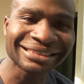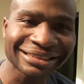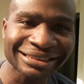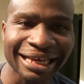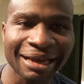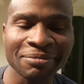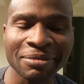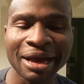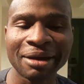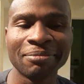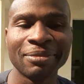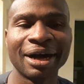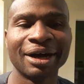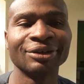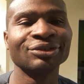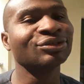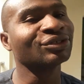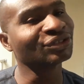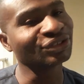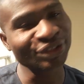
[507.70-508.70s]
inside my
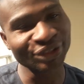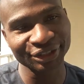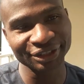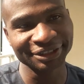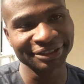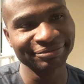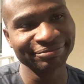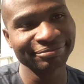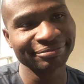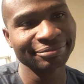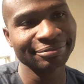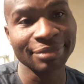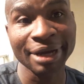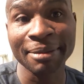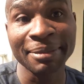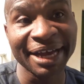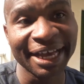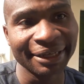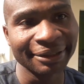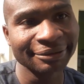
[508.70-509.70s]
mouth. Sorry. Bye
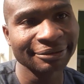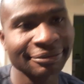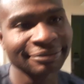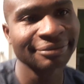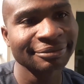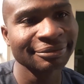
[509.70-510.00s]
bye.